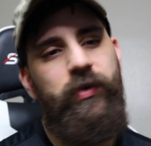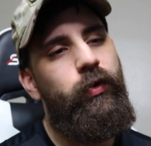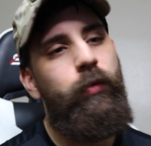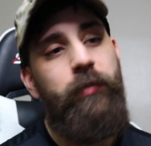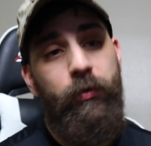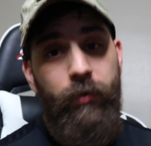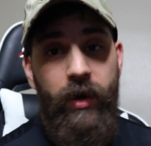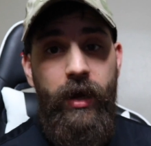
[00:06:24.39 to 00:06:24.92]

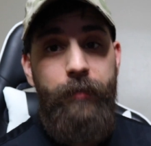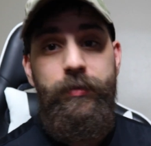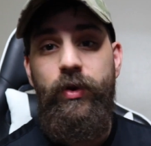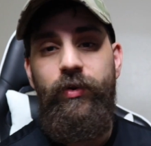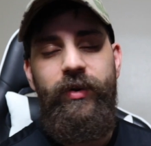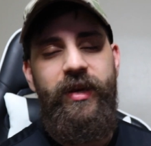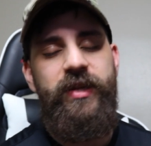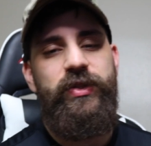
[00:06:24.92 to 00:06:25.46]
Normally when I upload
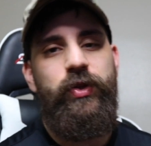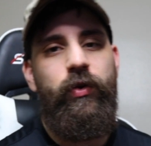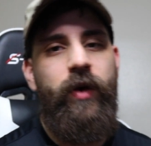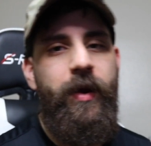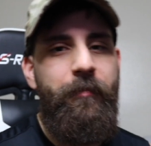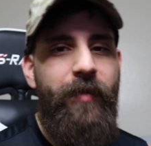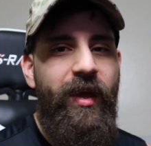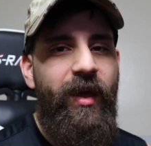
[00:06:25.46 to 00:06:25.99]
on
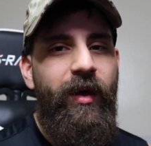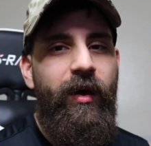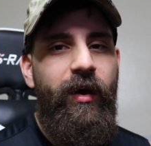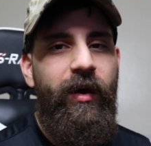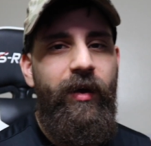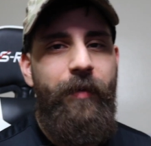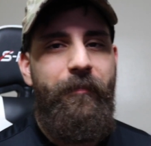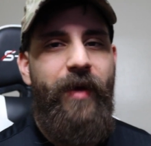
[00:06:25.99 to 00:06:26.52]
Instagram,
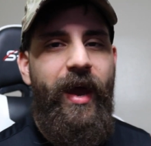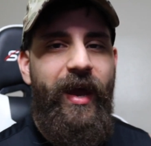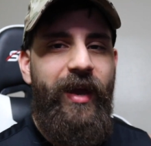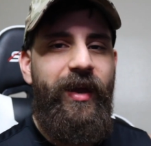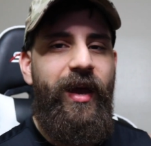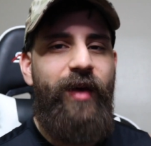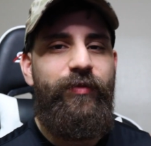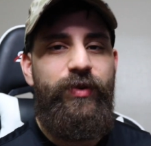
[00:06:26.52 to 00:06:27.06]

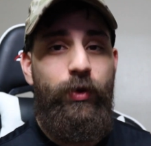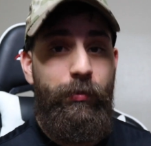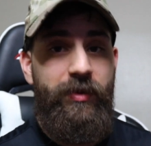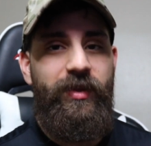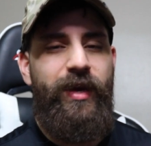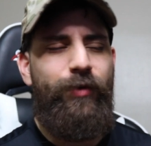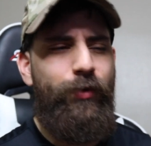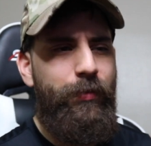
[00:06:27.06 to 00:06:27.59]
I have Adobe
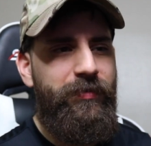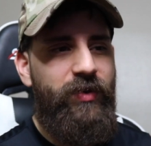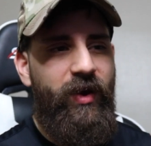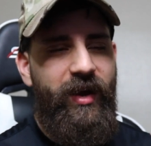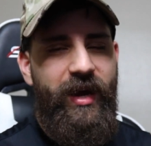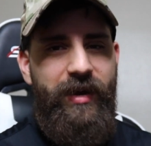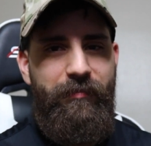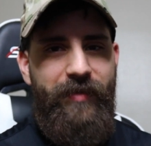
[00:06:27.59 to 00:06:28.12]
Lightroom, so I
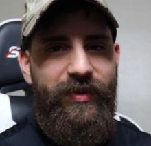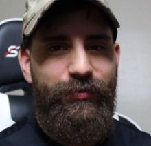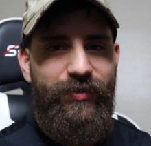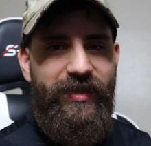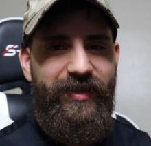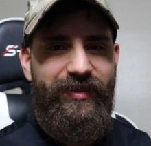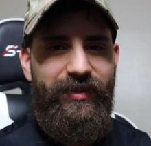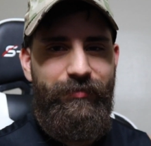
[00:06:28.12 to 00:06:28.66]
kind of mess
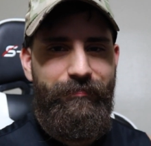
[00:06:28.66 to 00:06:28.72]
with like